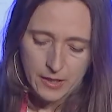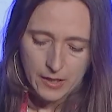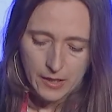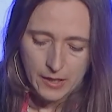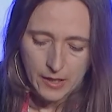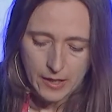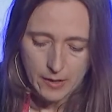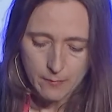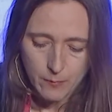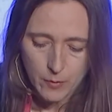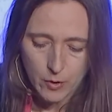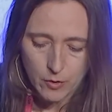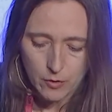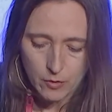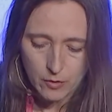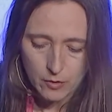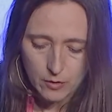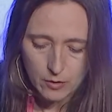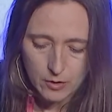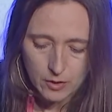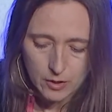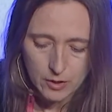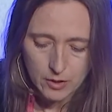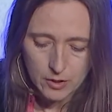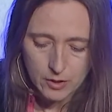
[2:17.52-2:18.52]

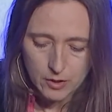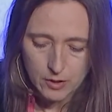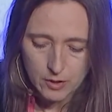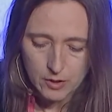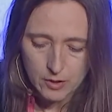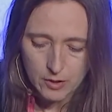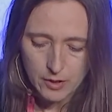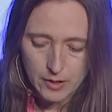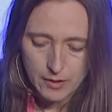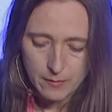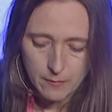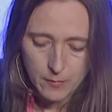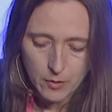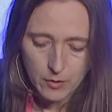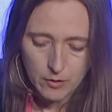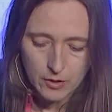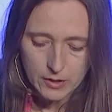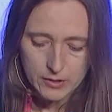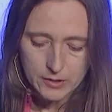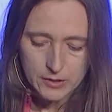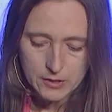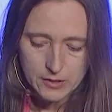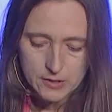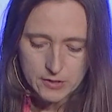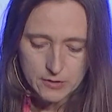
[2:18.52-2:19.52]
among
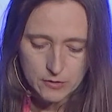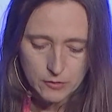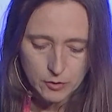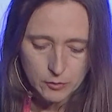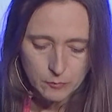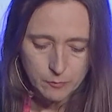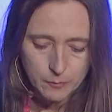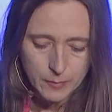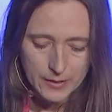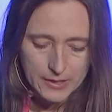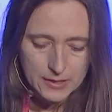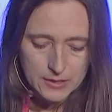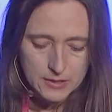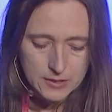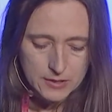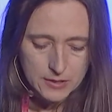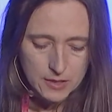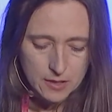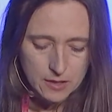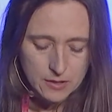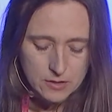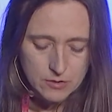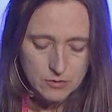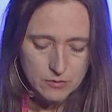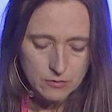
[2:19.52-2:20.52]
others,
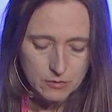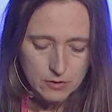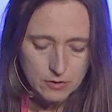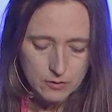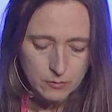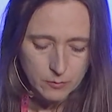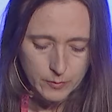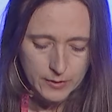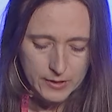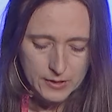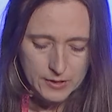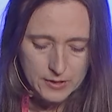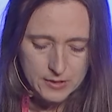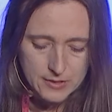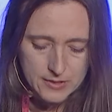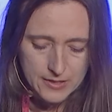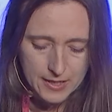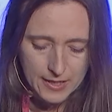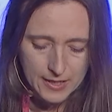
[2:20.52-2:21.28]
NotPetya, SolarWinds,